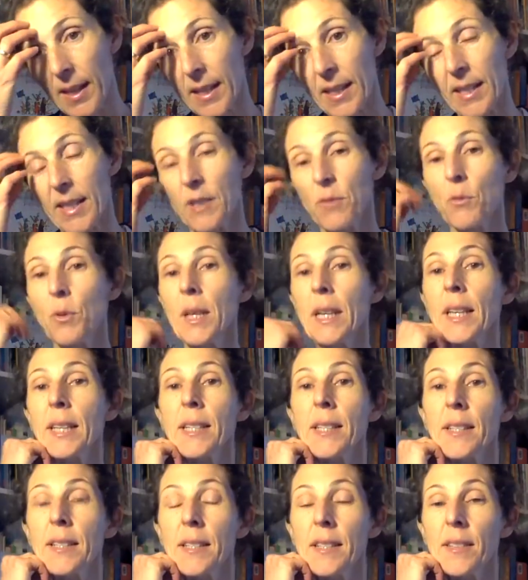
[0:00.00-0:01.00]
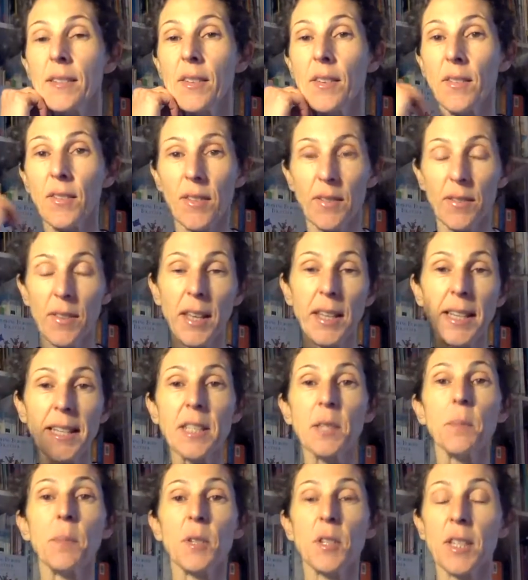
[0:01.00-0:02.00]
it really,
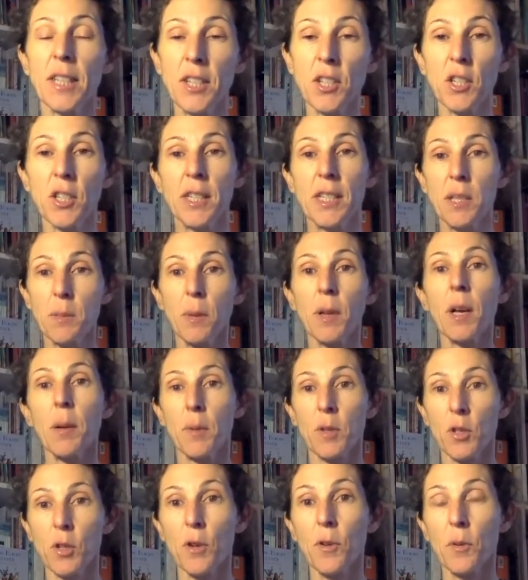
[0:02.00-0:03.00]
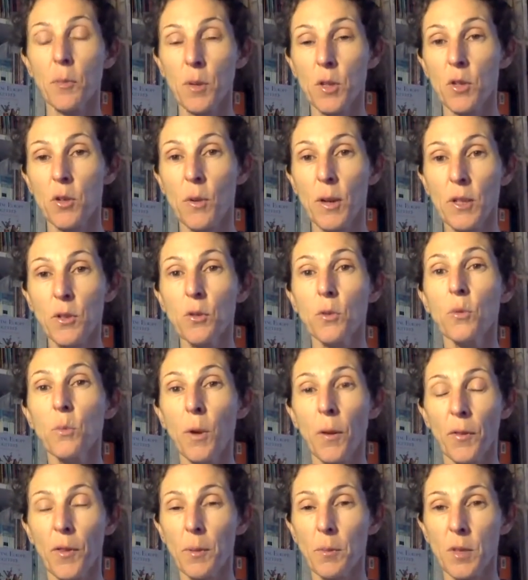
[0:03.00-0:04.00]
teachers need to become autonomous. So I do
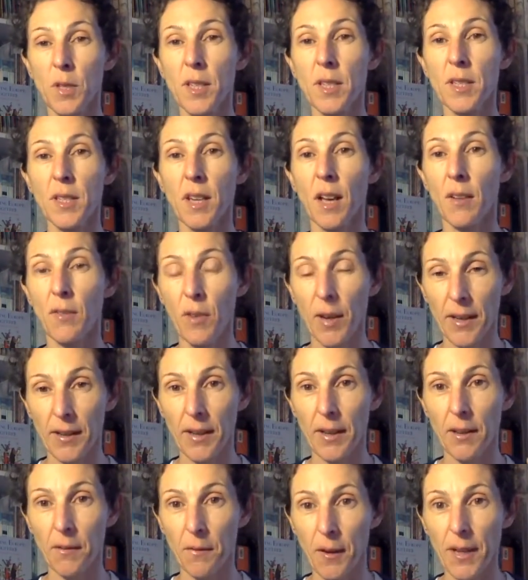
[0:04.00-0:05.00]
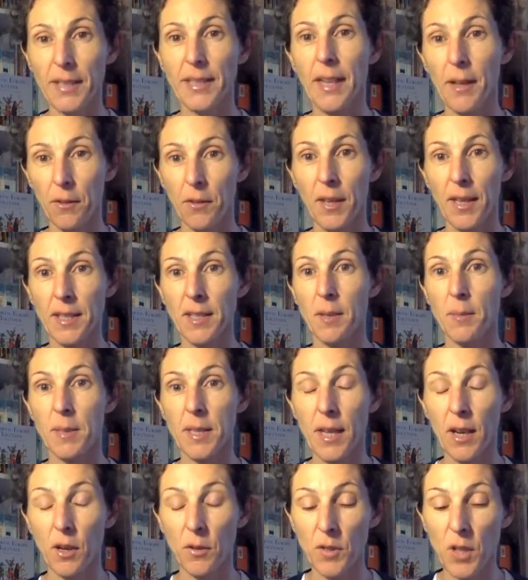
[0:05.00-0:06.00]
want them to discover and find out things
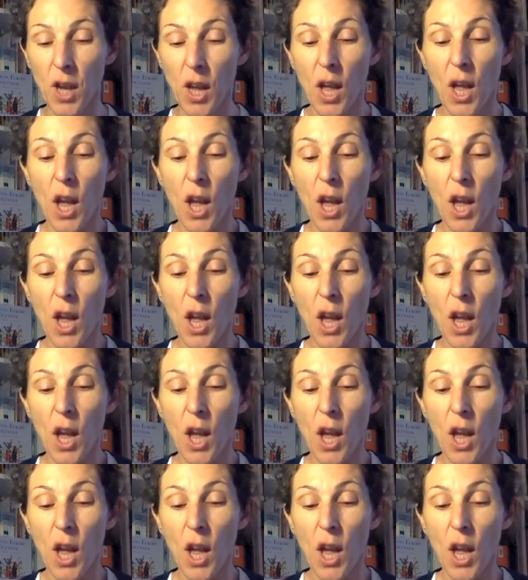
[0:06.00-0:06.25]
themselves.